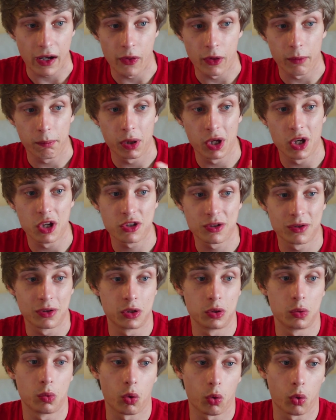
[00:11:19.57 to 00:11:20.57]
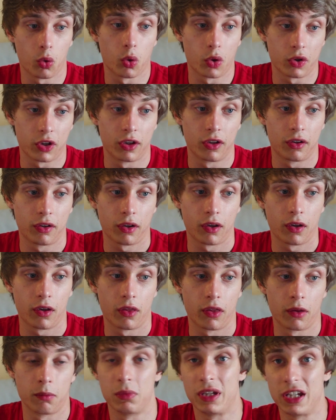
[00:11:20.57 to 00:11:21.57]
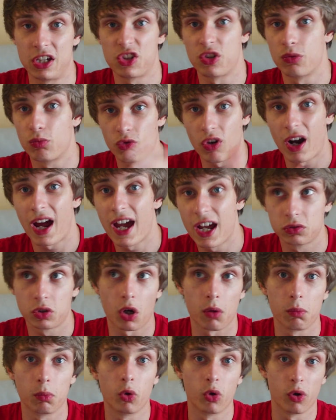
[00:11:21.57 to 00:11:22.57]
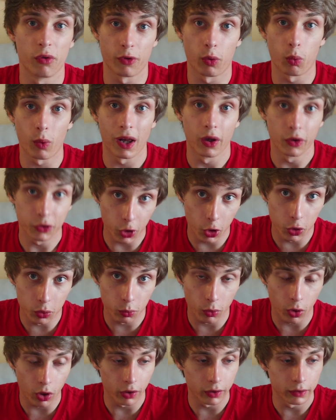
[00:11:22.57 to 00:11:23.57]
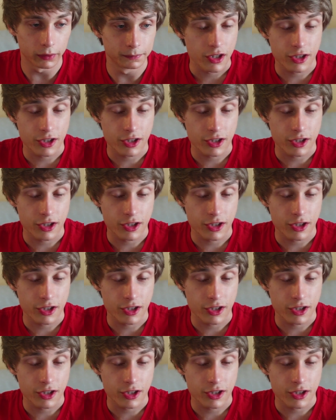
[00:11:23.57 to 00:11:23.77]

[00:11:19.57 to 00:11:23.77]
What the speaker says: and the person who ordered the medium rare got more of a well done one.